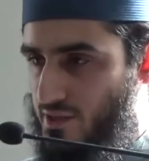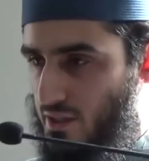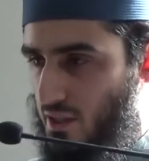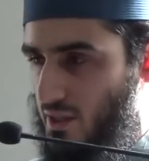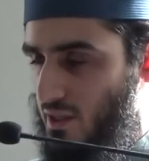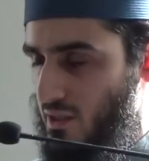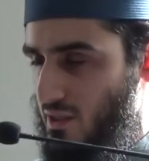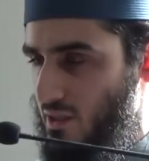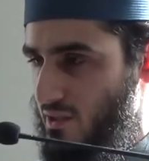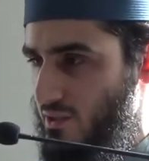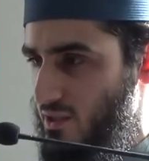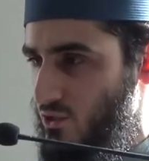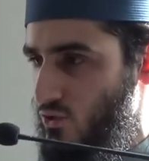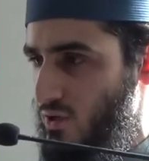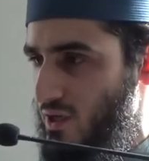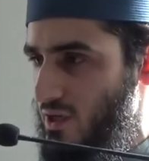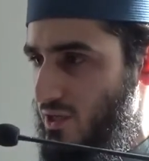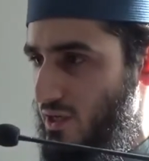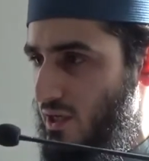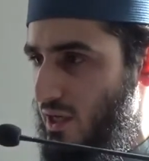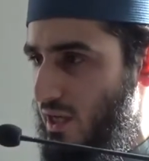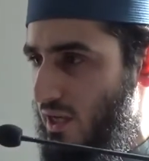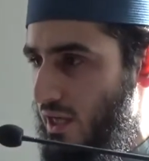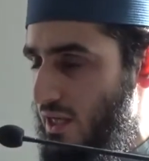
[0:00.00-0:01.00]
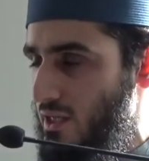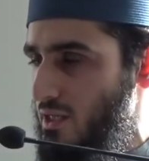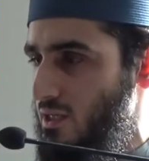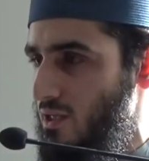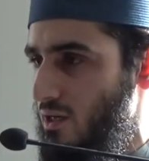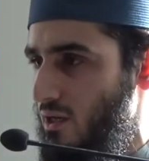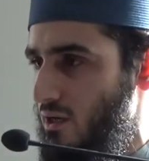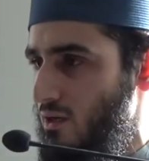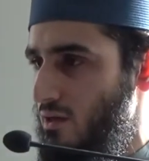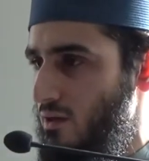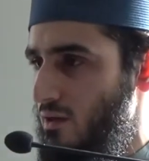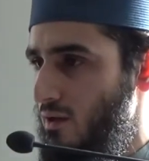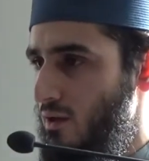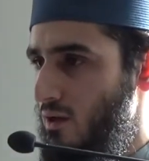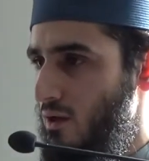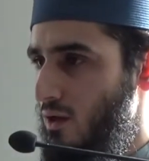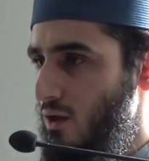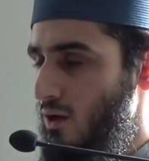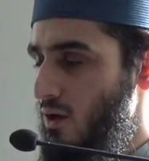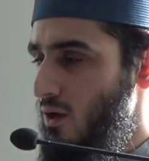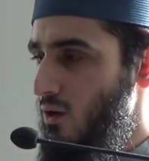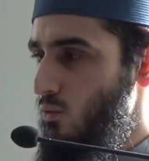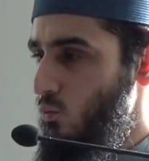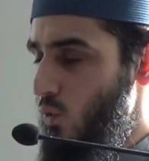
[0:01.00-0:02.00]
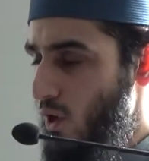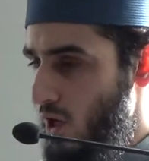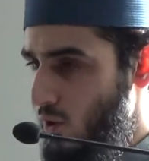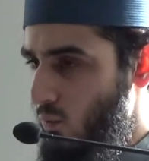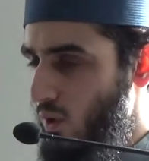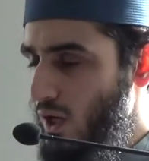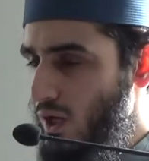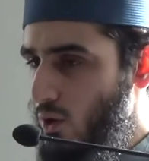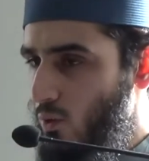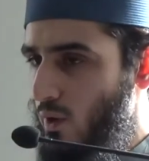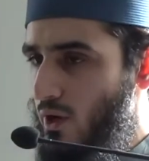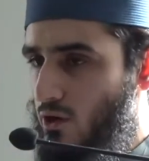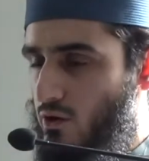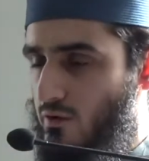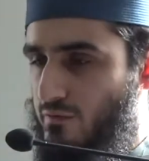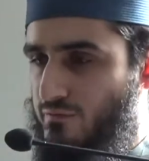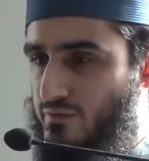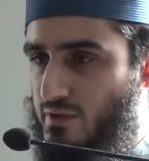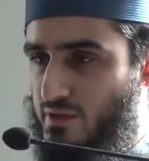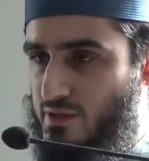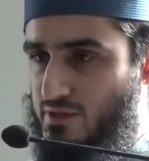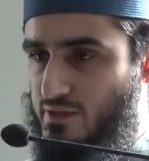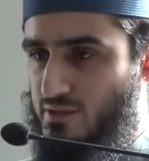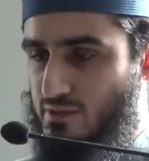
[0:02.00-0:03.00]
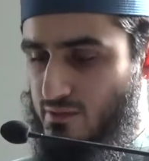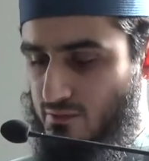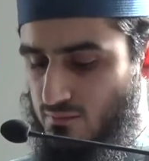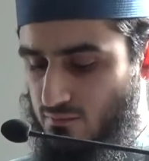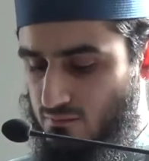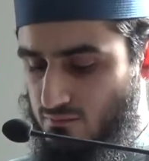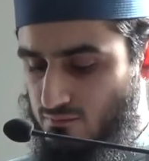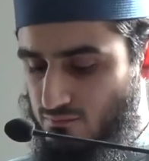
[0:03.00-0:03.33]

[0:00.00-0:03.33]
here in the situation in India. We are well aware of this.